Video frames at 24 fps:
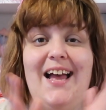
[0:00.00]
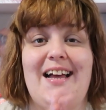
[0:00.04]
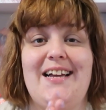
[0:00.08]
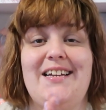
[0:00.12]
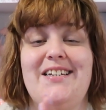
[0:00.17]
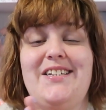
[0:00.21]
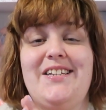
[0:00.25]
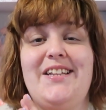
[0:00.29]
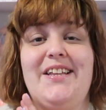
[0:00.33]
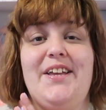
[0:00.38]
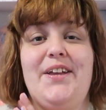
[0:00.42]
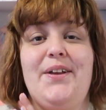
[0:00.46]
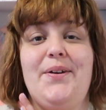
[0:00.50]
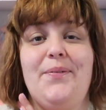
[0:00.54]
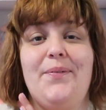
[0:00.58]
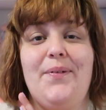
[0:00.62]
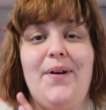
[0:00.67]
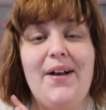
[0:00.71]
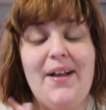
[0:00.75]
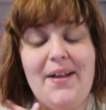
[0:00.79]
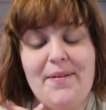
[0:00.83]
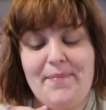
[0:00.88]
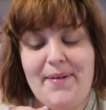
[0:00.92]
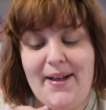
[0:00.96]
Ashley.
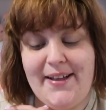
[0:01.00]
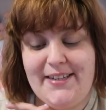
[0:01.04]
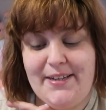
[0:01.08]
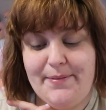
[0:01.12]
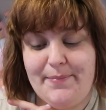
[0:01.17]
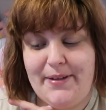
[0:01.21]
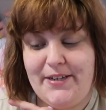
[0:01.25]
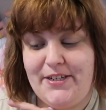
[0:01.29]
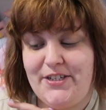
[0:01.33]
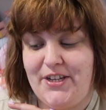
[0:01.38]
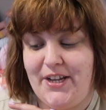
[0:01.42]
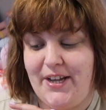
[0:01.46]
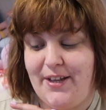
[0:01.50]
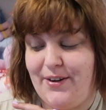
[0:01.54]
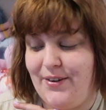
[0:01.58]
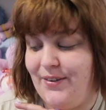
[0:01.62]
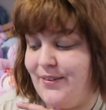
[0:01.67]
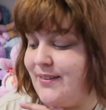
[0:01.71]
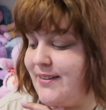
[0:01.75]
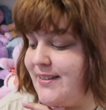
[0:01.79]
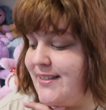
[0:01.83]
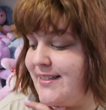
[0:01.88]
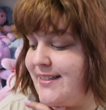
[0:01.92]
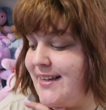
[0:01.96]
Welcome back to my
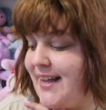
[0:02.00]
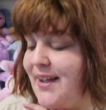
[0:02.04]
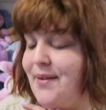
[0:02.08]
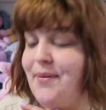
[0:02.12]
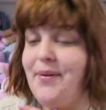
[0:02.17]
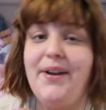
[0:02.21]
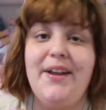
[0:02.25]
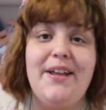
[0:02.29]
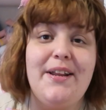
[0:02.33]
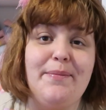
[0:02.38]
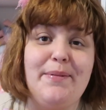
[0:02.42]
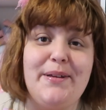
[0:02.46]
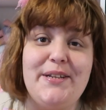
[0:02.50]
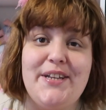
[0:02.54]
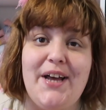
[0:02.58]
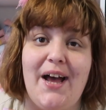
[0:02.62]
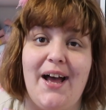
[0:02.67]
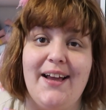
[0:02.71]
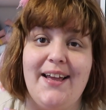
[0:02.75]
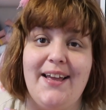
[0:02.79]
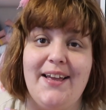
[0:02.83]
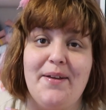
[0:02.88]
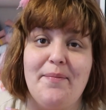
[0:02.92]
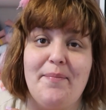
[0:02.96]
channel. Today we're going to be
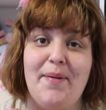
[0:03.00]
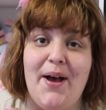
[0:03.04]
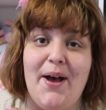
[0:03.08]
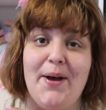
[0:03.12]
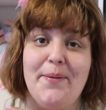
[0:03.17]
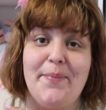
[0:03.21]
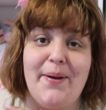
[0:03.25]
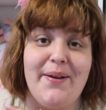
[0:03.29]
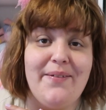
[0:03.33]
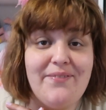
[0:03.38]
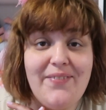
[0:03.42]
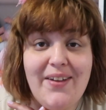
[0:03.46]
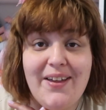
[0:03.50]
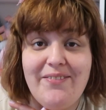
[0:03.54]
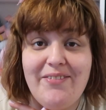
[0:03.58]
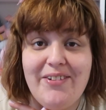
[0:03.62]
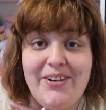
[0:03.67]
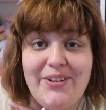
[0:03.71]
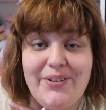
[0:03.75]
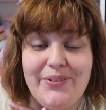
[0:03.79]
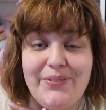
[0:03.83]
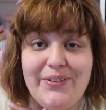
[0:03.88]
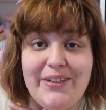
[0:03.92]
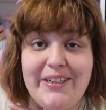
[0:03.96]
talking about my
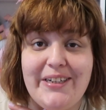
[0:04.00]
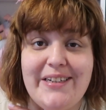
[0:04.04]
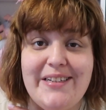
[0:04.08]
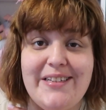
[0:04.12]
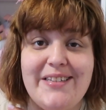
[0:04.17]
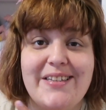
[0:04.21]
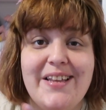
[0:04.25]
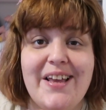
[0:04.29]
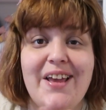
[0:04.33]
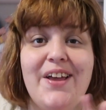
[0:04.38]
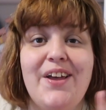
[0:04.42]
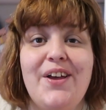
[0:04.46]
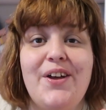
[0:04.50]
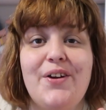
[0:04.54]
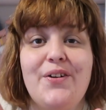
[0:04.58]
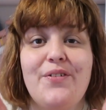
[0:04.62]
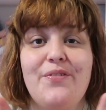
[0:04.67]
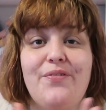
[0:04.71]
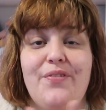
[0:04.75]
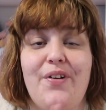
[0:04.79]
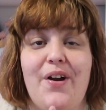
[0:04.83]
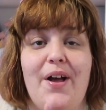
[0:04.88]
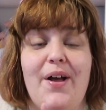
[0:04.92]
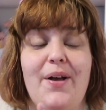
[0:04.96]
favorite toys
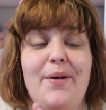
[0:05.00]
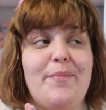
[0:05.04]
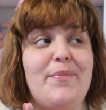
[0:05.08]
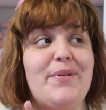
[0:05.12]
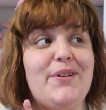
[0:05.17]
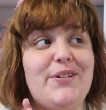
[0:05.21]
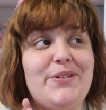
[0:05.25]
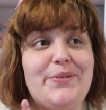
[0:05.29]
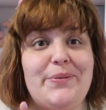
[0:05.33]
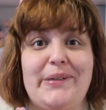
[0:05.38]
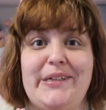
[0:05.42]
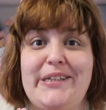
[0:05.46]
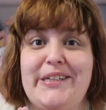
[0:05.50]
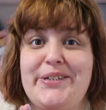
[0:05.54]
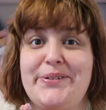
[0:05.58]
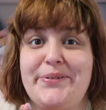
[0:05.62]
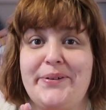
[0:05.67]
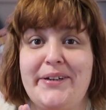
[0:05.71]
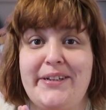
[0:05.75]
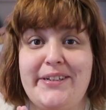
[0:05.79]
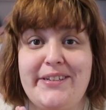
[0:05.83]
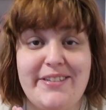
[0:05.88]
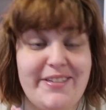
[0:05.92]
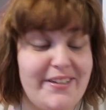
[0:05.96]
from
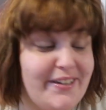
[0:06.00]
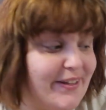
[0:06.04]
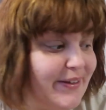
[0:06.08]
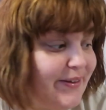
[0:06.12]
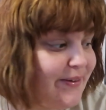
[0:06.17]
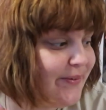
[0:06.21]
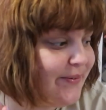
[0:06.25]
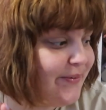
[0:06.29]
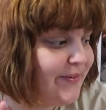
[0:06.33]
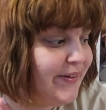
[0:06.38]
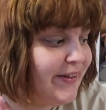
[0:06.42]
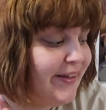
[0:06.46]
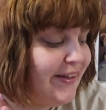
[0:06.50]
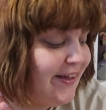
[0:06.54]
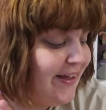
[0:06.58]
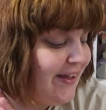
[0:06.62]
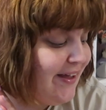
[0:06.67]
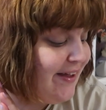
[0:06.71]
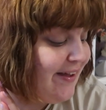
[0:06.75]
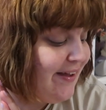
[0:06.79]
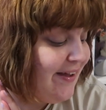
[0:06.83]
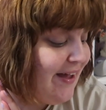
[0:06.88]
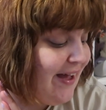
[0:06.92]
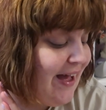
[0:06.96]
2022.
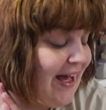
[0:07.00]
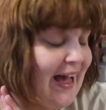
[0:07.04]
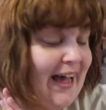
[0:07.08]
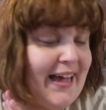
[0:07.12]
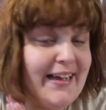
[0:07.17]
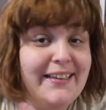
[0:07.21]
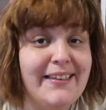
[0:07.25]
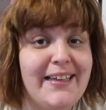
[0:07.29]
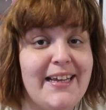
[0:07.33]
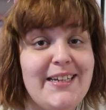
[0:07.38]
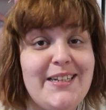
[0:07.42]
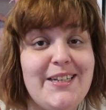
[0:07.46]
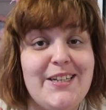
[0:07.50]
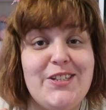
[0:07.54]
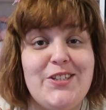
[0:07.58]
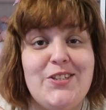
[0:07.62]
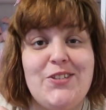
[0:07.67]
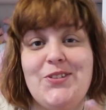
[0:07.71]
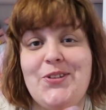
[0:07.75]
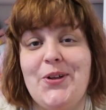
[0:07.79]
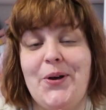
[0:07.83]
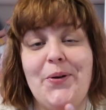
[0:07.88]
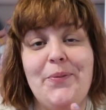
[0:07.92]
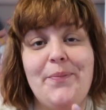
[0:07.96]
I collected
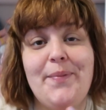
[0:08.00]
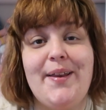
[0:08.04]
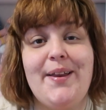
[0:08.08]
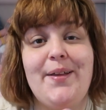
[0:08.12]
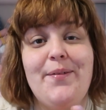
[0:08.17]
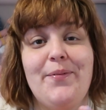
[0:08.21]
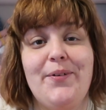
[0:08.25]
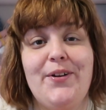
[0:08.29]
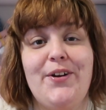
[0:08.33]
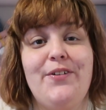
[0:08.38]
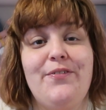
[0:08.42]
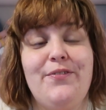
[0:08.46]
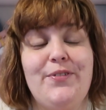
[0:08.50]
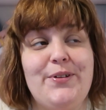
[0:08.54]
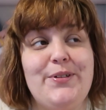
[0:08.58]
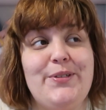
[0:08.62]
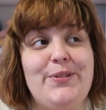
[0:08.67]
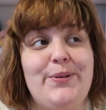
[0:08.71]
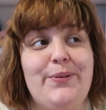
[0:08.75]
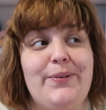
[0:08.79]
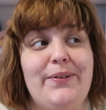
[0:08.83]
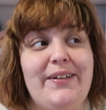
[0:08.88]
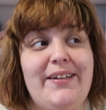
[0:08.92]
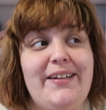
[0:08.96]
so many wonderful
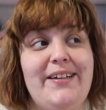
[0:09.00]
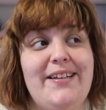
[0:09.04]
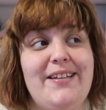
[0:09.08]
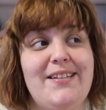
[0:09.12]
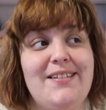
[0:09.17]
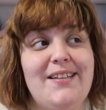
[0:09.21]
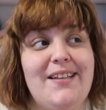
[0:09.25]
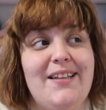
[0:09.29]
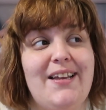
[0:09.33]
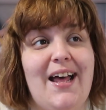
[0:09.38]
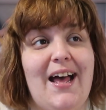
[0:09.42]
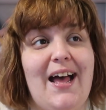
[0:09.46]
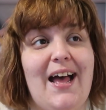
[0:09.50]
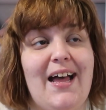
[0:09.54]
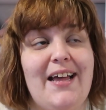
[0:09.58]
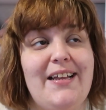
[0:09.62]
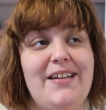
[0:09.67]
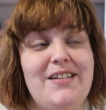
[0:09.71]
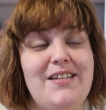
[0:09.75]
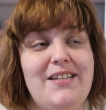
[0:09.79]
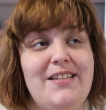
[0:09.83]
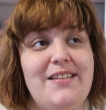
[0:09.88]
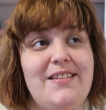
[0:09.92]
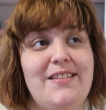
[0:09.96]
toys and
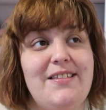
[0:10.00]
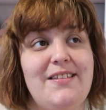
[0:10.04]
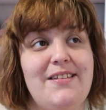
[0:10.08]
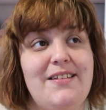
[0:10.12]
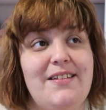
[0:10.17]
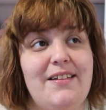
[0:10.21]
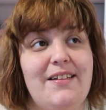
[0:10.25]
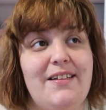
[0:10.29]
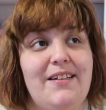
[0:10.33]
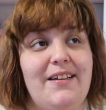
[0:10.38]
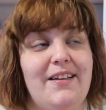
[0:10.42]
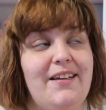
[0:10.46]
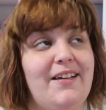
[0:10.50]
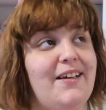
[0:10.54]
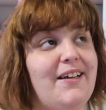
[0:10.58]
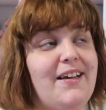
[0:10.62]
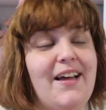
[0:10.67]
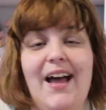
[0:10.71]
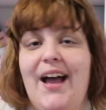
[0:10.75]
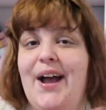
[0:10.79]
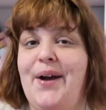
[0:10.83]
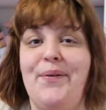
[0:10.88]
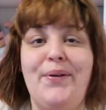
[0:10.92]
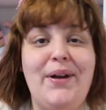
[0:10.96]

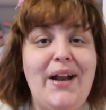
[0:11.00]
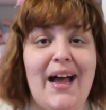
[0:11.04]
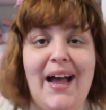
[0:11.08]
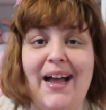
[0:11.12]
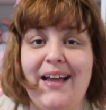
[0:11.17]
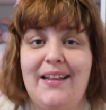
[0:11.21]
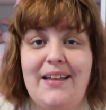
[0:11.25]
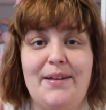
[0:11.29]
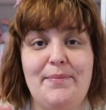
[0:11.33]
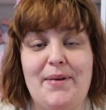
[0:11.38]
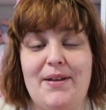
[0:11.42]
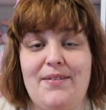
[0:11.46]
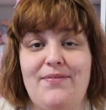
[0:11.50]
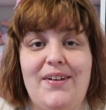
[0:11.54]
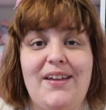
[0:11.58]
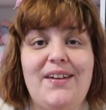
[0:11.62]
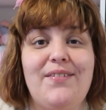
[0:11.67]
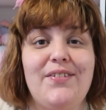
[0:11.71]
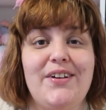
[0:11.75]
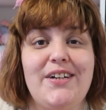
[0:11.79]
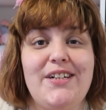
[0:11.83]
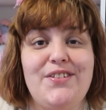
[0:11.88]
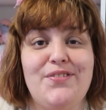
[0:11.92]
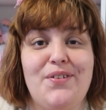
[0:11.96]
I want to highlight my
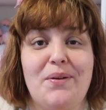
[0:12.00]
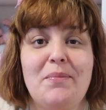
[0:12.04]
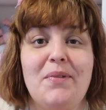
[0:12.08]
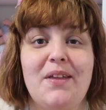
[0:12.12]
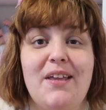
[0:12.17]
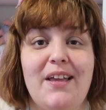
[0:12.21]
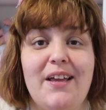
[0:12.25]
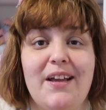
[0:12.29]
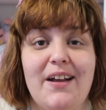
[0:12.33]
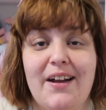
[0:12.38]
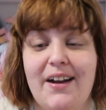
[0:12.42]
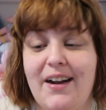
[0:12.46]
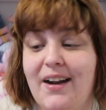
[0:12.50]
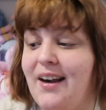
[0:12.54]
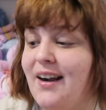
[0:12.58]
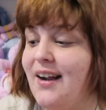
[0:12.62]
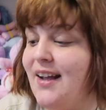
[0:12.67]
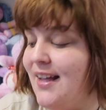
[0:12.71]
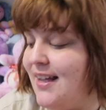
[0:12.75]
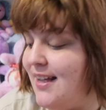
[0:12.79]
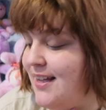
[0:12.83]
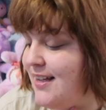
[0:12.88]
favorites from the year.